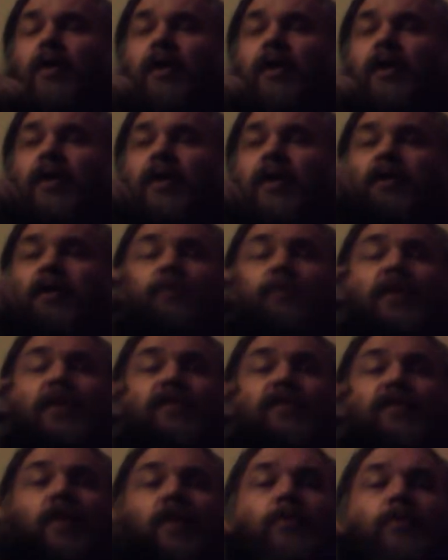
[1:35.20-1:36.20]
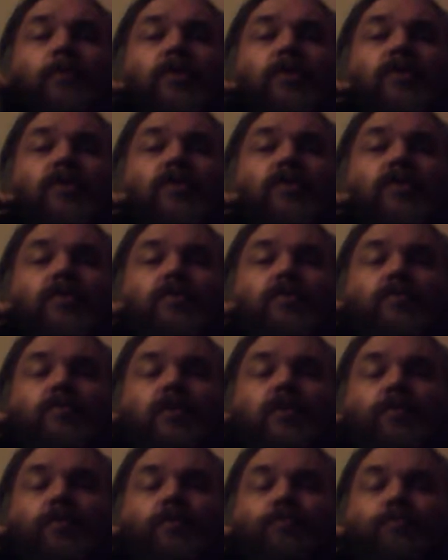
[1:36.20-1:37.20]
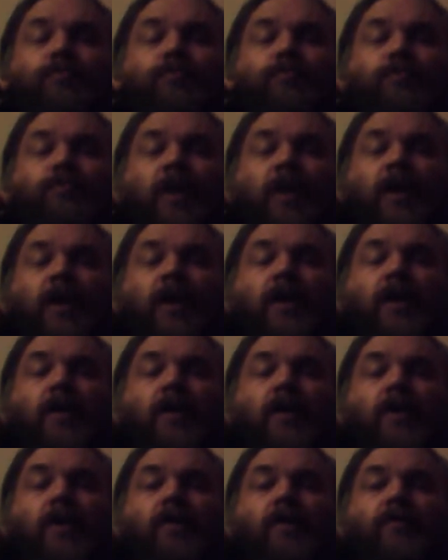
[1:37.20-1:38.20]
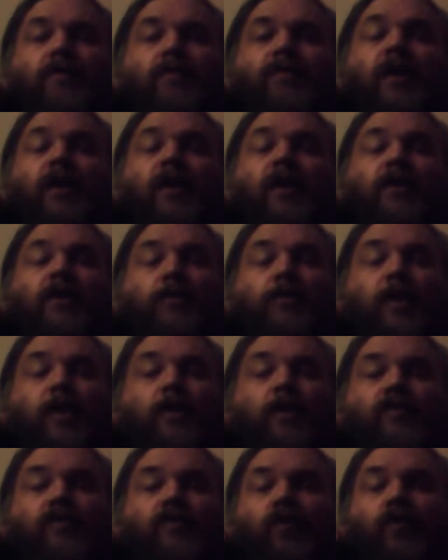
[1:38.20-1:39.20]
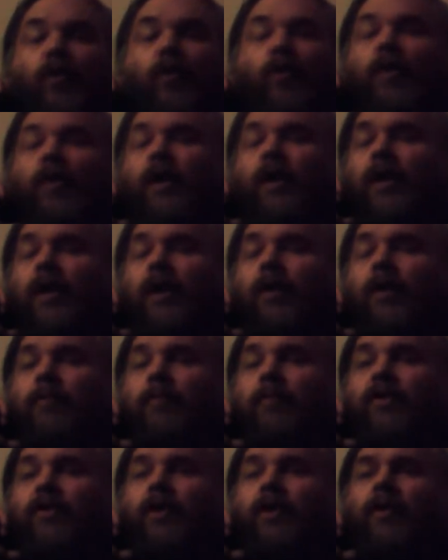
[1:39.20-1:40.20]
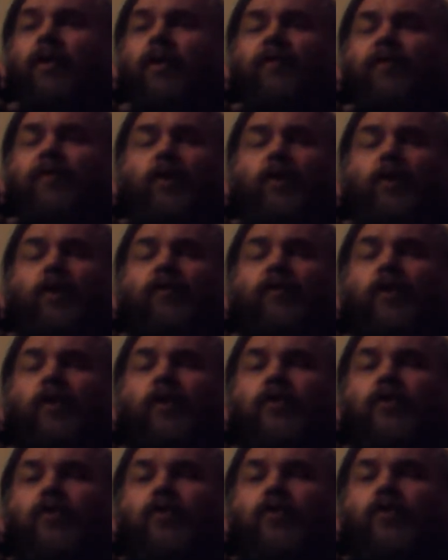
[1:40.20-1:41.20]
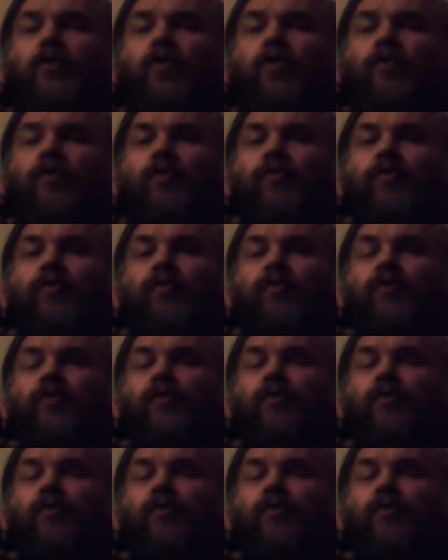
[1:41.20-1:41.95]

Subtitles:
specified which fellowship it goes for. But generally the universal sort of